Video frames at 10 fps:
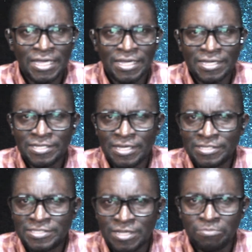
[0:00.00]

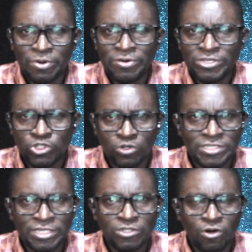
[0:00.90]
a temporary
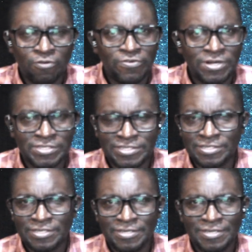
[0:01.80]
shortage of
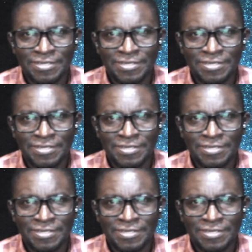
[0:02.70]
funds.